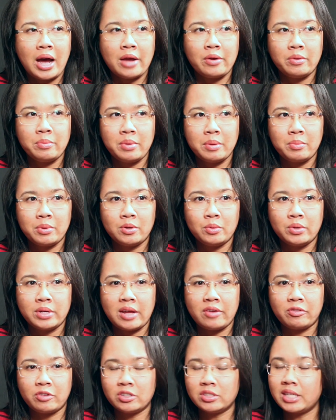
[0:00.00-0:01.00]
I remember
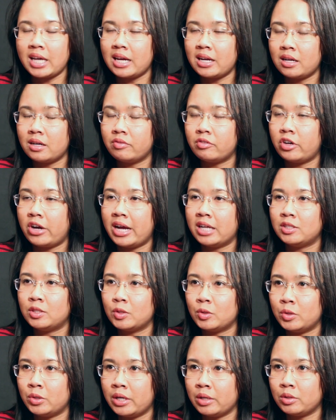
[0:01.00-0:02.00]
when I first got out of
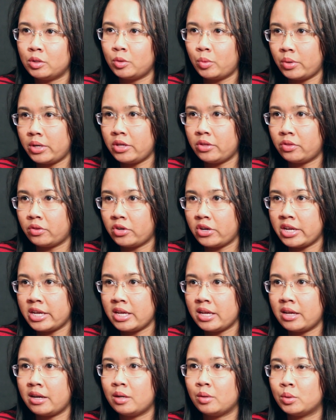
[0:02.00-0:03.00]
grad school, I was
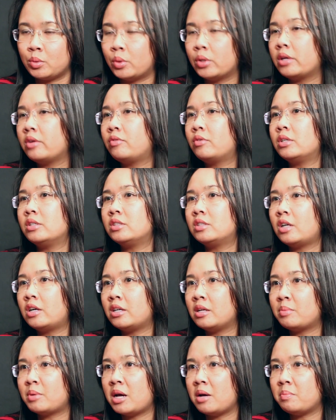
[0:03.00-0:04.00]
23, and I was working for a
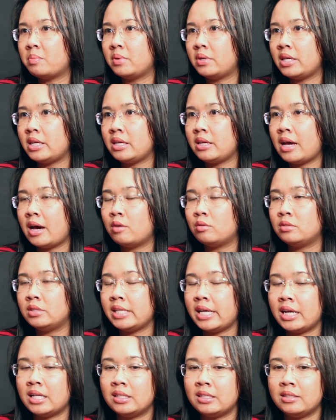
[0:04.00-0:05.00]
startup company out
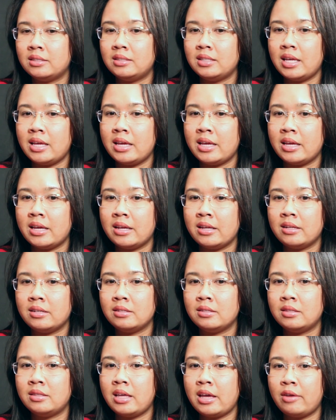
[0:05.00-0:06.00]
in Dallas,
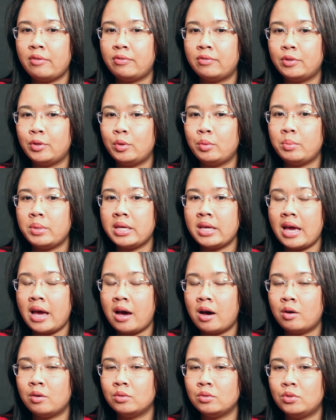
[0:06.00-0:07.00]
and they flew me
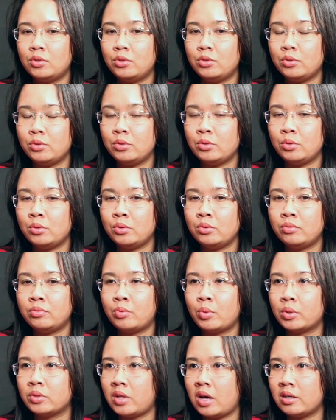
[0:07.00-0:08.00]
out to
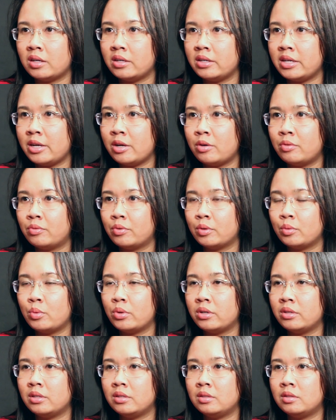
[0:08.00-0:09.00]
Fort Lauderdale for
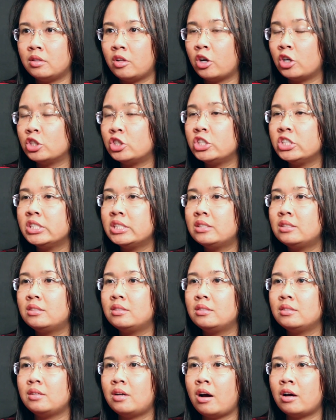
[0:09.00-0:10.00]
one of the
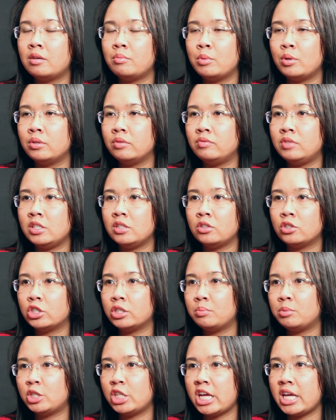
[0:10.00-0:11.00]
largest automotive
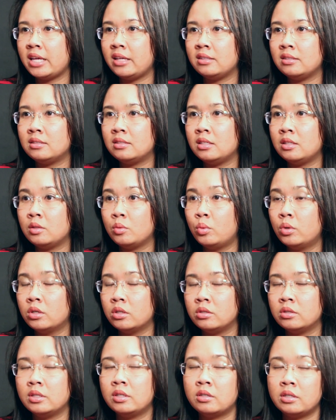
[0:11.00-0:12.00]
dealership chains in the
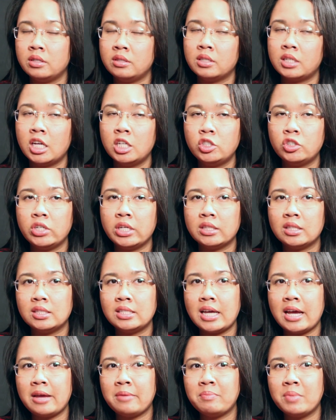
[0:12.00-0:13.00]
world, or in the country at
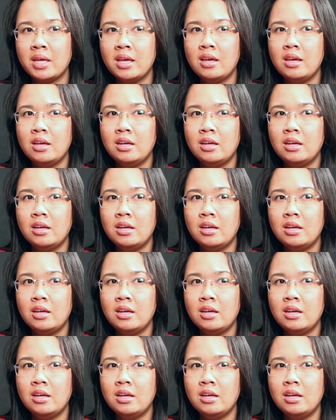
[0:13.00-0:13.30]
the time,